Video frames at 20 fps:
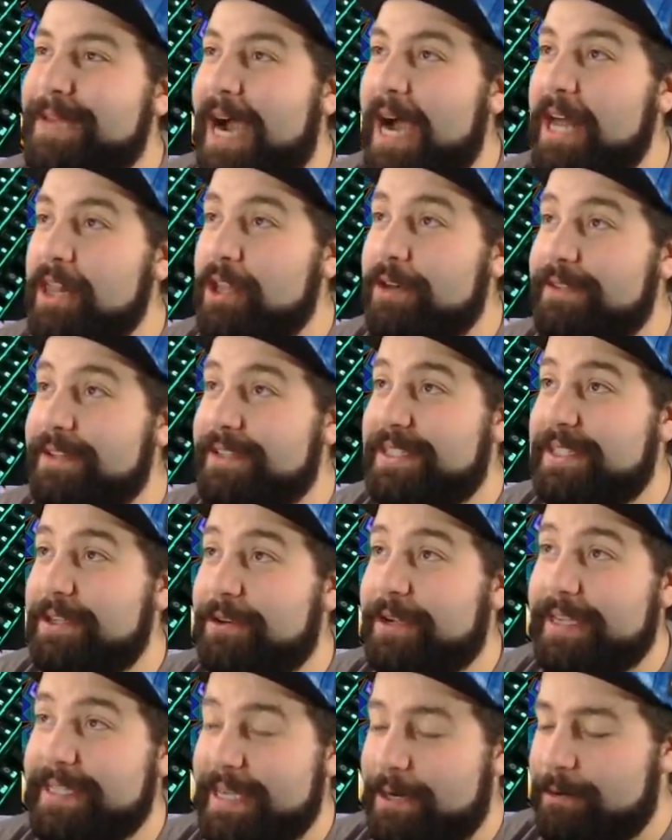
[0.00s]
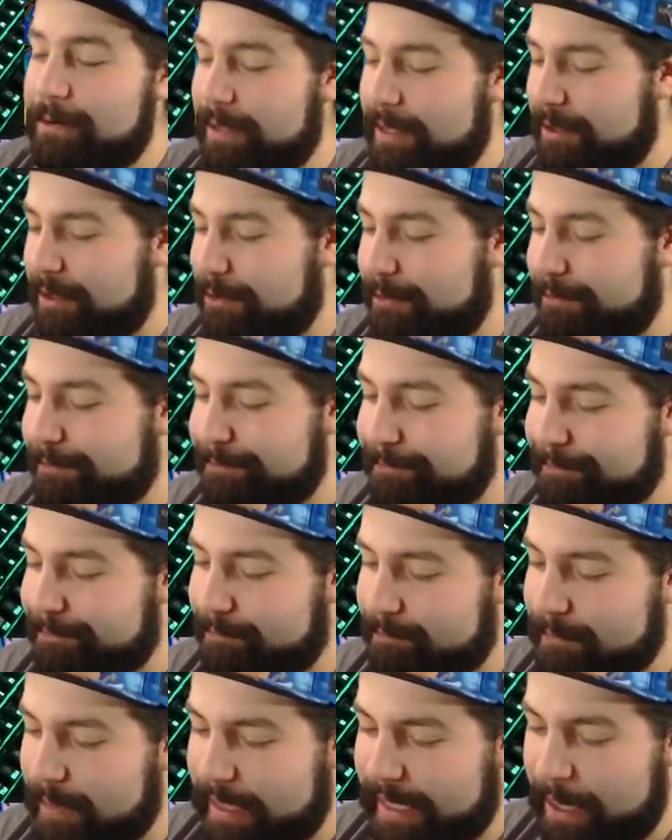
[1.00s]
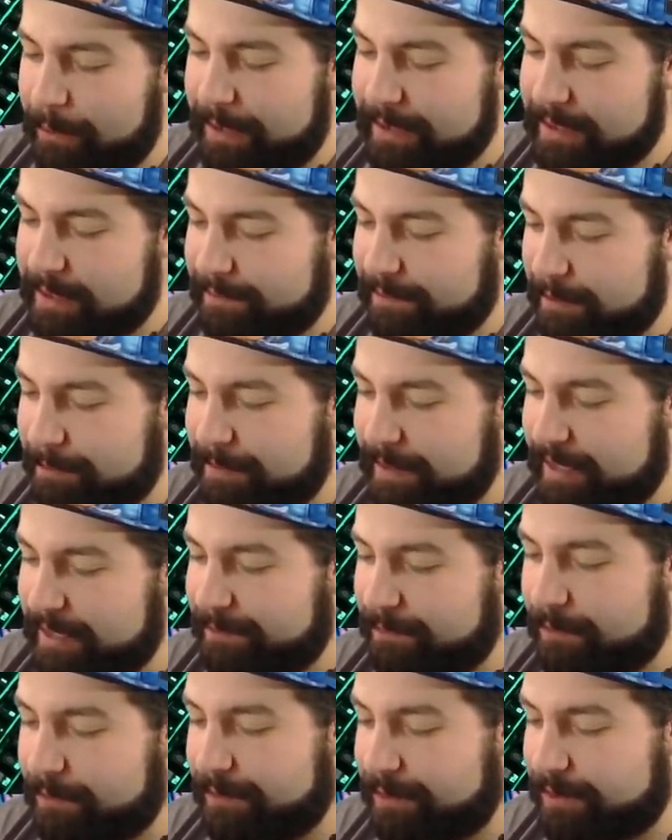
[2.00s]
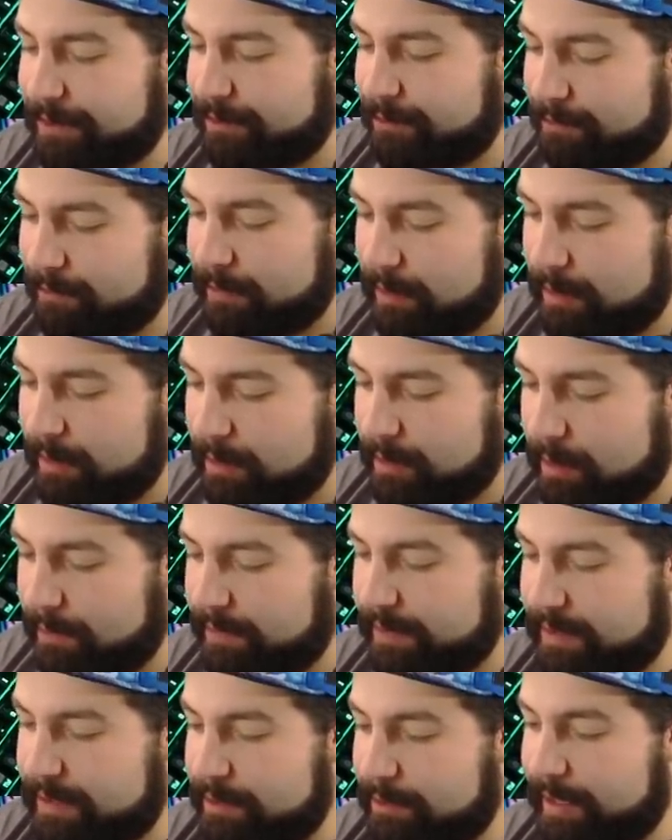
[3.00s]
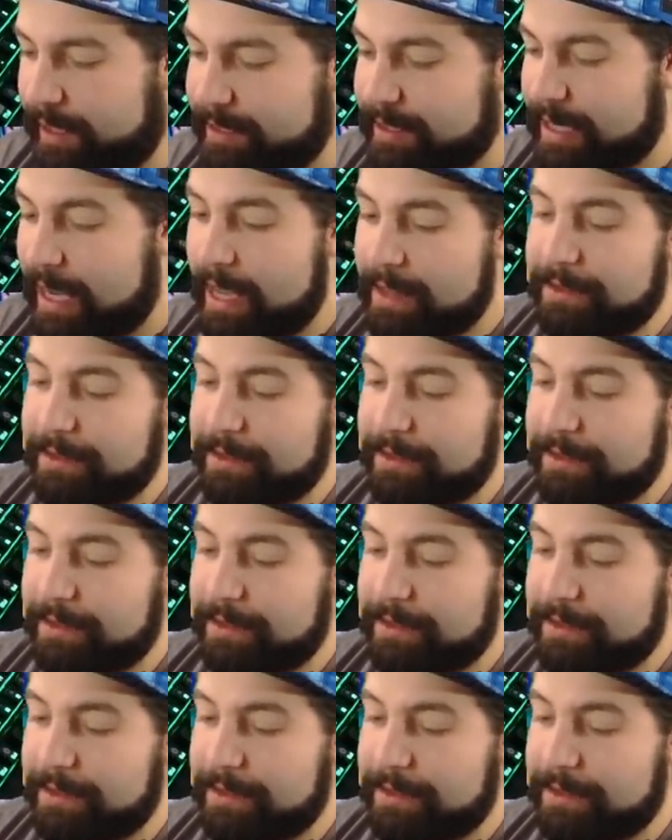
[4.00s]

I love this steel case. I really do. I can't wait for the PS4 version of the steel case.